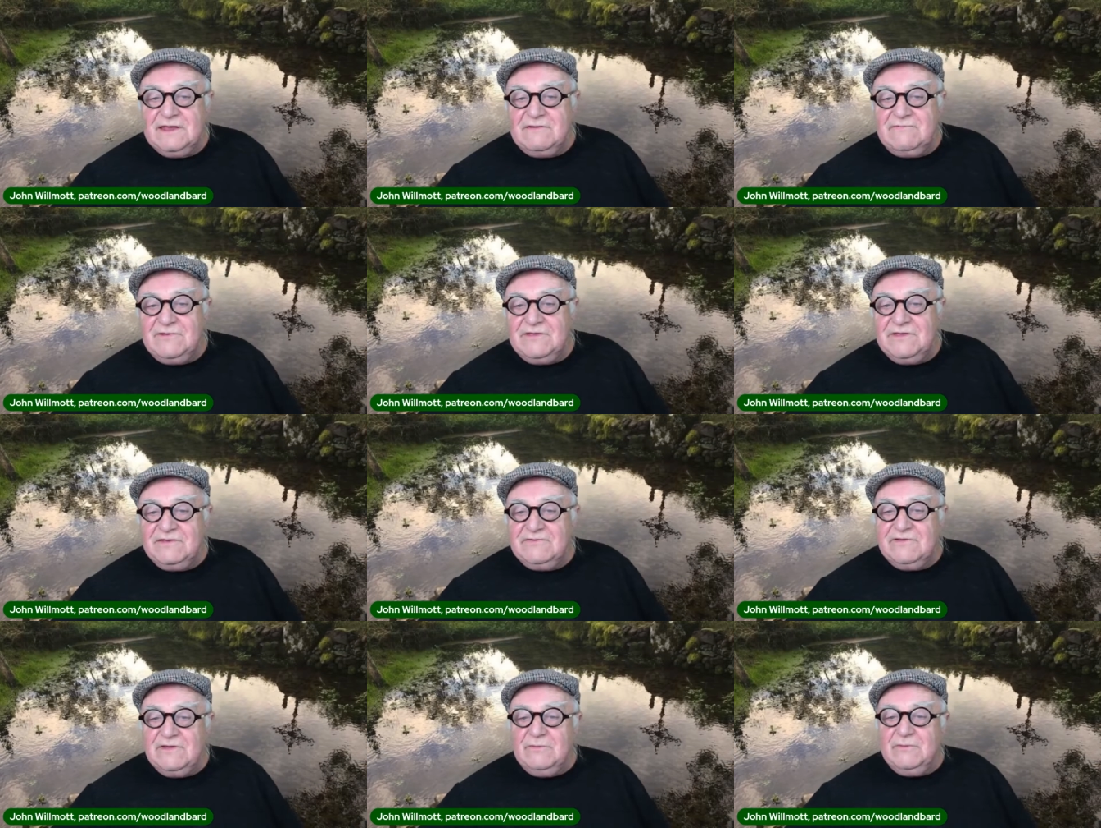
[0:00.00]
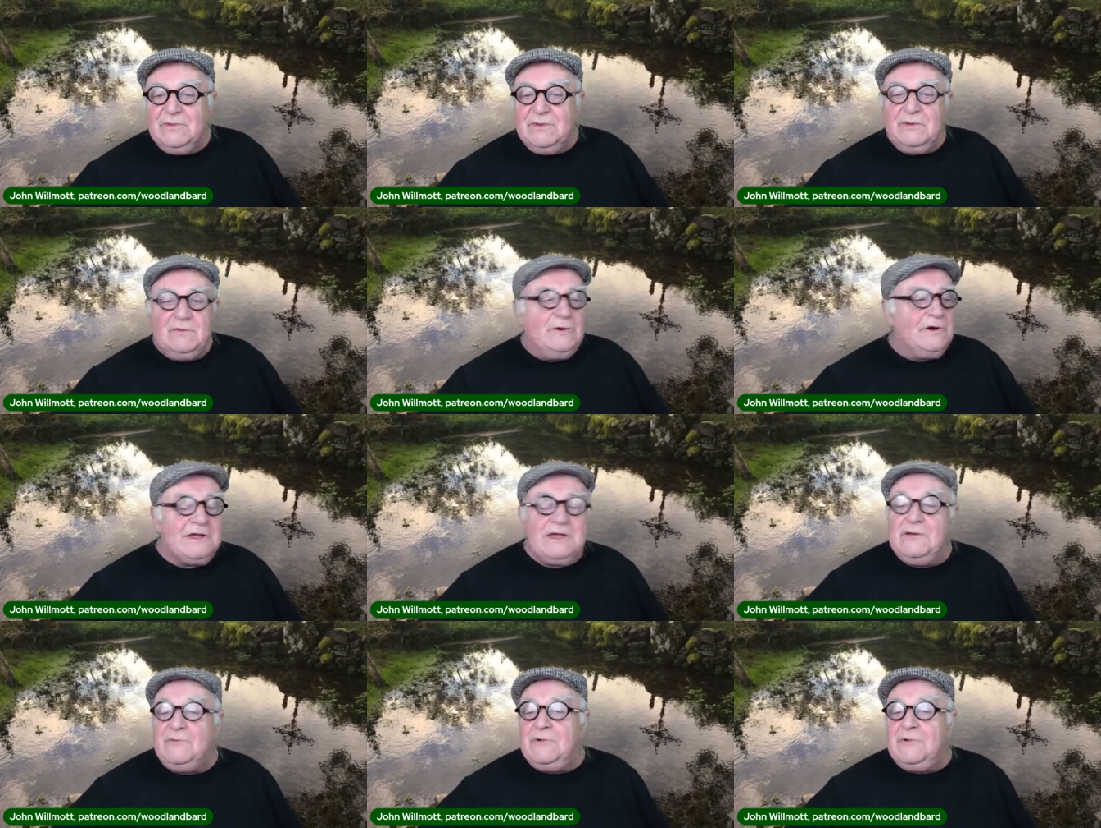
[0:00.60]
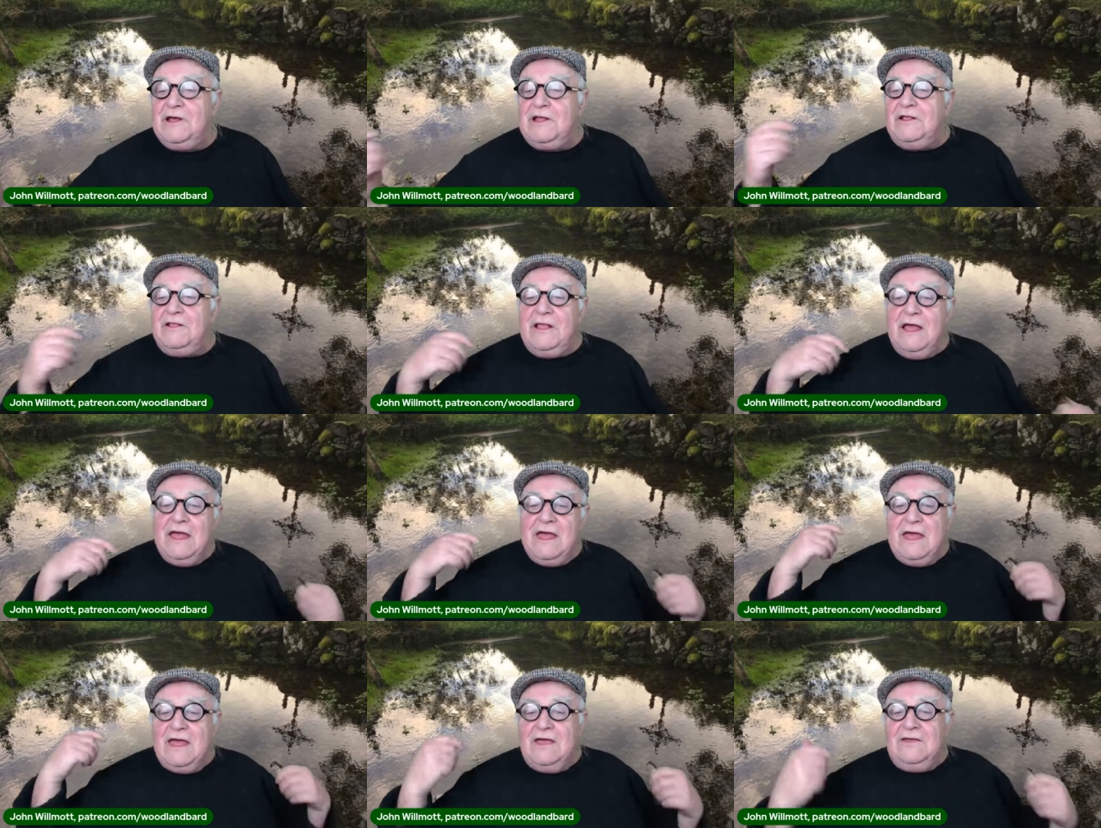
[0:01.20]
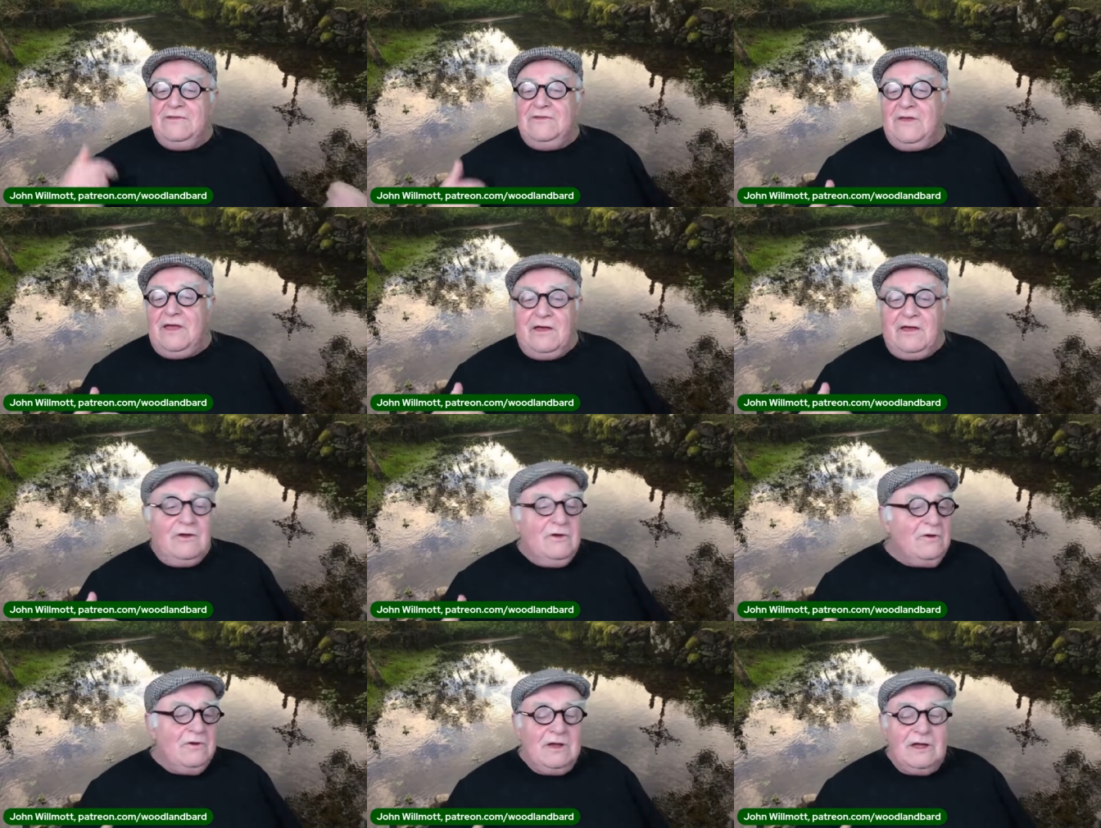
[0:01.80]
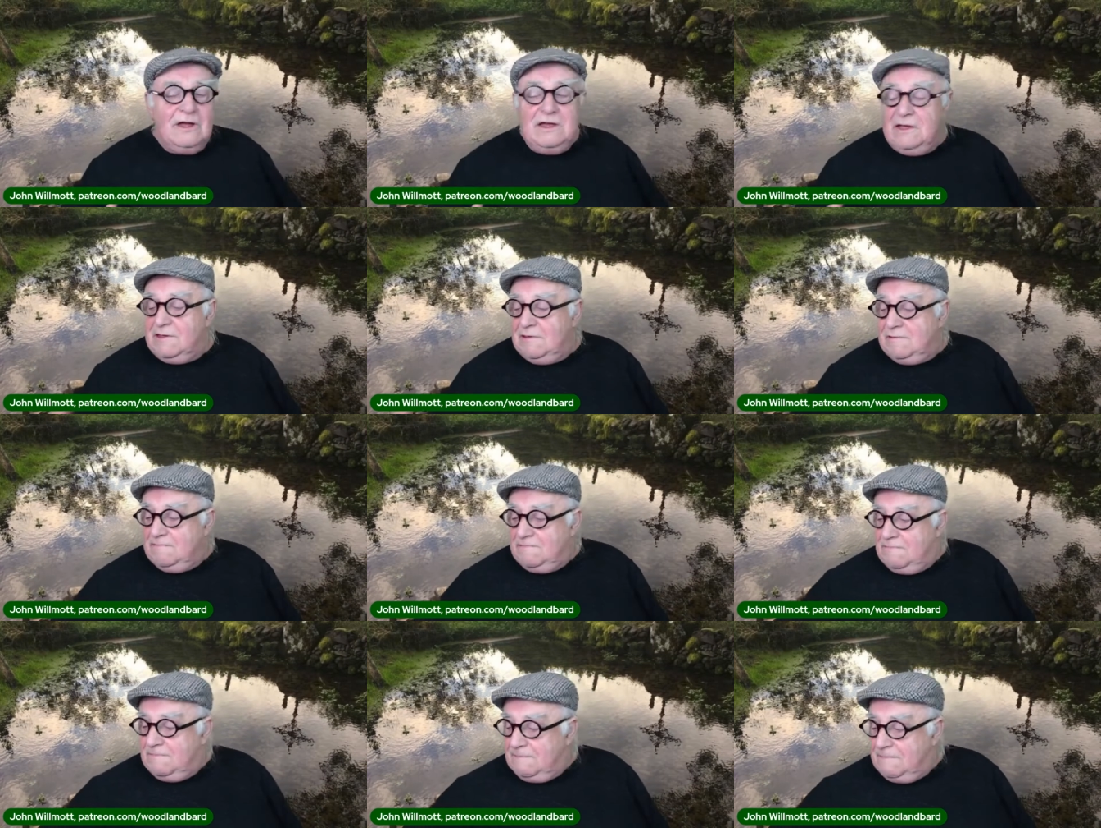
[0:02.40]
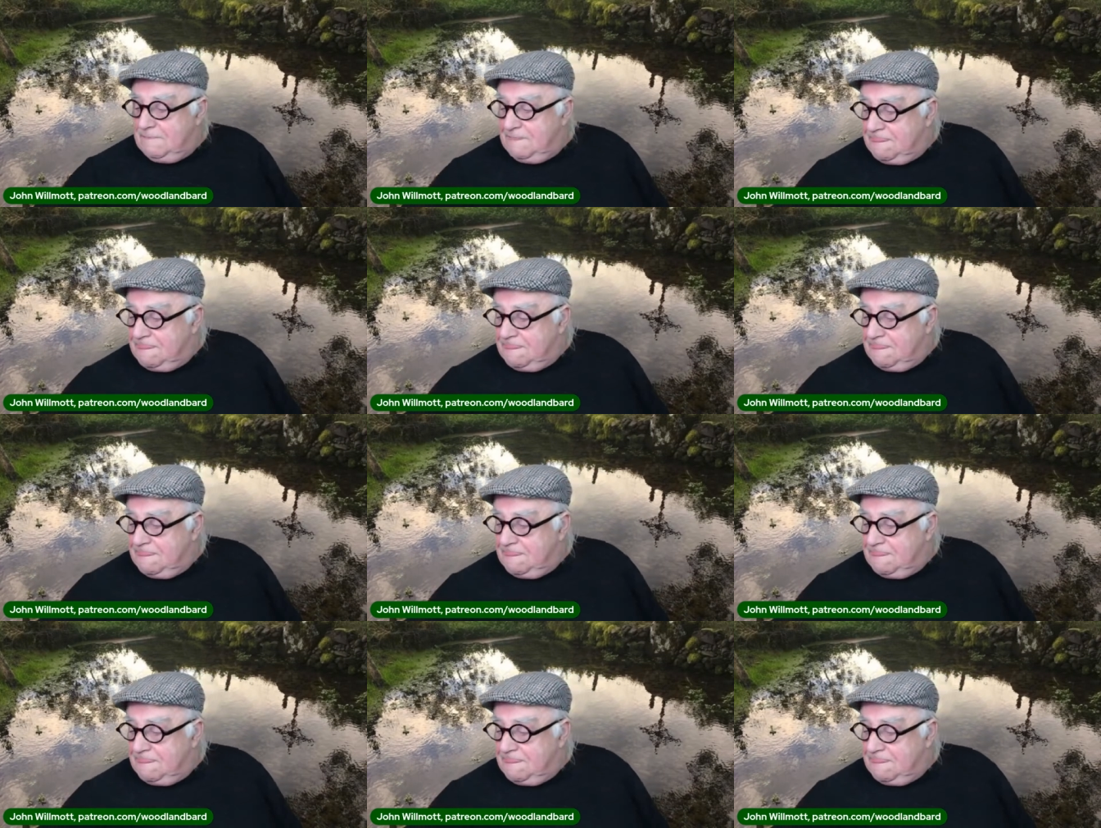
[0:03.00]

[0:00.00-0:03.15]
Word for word: Everything seems to be working well. So, um,